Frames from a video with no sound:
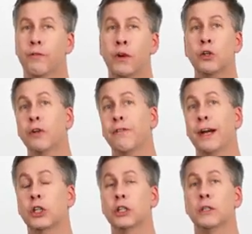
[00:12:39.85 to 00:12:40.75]
fungal
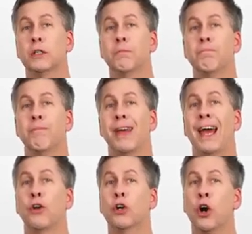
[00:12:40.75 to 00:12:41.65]
infections,
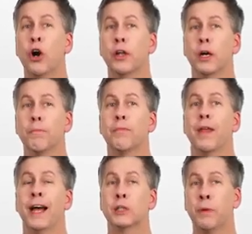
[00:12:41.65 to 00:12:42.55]
and nocardia
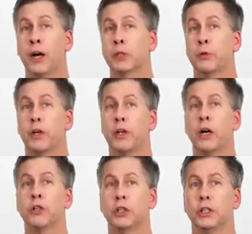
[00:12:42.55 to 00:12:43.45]
as possible
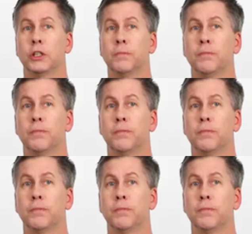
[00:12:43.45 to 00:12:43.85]
etiologies.